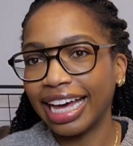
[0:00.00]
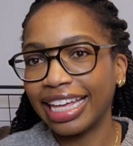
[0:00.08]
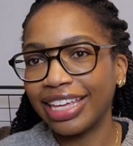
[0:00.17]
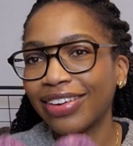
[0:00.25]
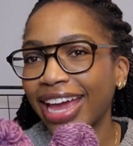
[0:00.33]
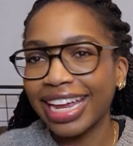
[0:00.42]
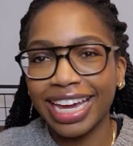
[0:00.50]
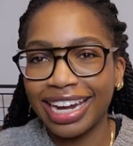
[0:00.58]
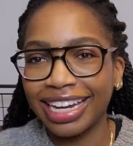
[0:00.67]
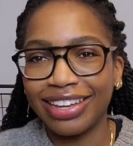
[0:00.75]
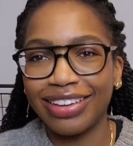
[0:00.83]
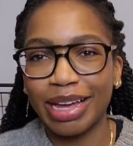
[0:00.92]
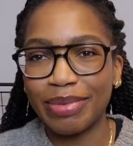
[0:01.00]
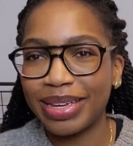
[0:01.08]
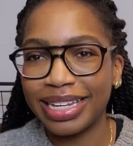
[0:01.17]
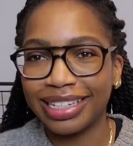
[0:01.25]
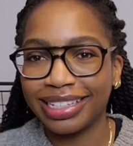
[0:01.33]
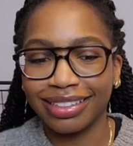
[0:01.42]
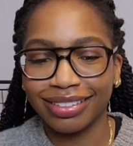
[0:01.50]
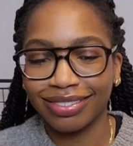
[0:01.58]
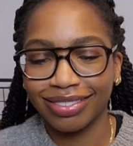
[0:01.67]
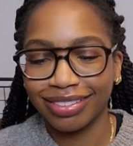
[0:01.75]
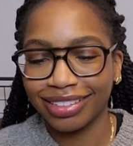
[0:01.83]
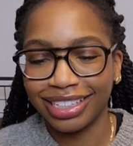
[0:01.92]
you can't get it. I mean,
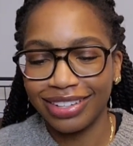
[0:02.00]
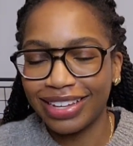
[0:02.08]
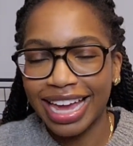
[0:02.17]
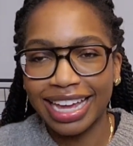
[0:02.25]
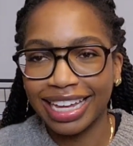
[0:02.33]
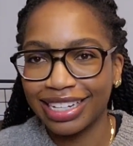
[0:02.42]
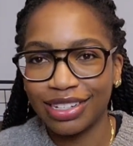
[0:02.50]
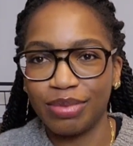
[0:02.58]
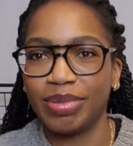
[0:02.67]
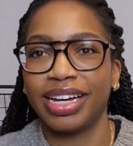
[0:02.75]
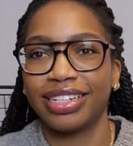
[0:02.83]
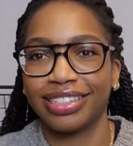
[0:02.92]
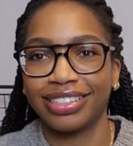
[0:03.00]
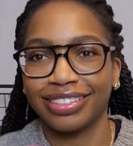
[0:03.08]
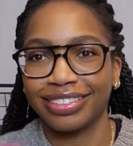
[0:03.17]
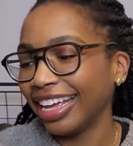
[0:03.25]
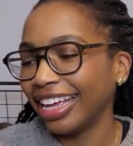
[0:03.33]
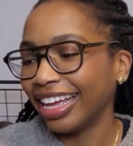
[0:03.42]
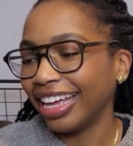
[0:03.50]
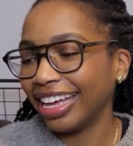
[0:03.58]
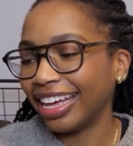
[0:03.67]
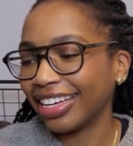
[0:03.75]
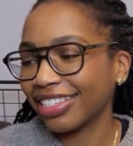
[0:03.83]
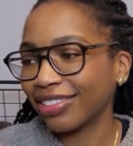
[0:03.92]
you can't get too much.
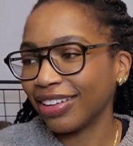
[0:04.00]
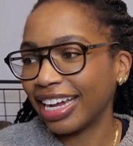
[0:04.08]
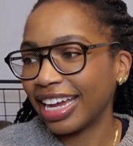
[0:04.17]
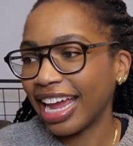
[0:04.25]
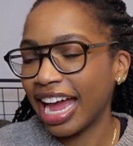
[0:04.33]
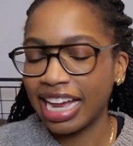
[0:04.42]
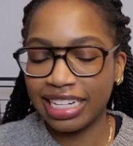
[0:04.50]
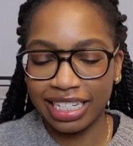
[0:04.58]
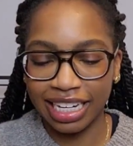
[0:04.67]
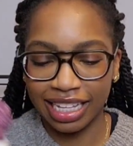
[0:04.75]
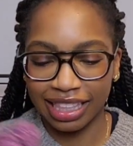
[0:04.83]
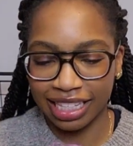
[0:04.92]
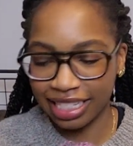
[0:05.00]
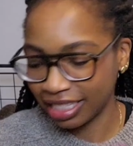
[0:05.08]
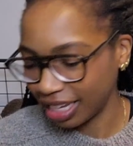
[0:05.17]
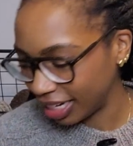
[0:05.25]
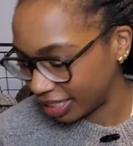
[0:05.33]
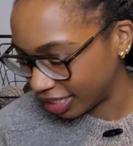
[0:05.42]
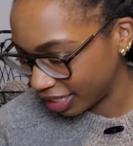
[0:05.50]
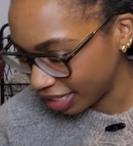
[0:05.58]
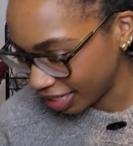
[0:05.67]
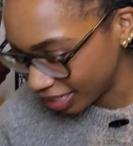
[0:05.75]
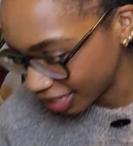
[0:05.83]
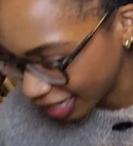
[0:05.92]
So I had to get this. I
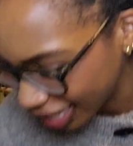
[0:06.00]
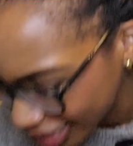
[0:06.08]
did, I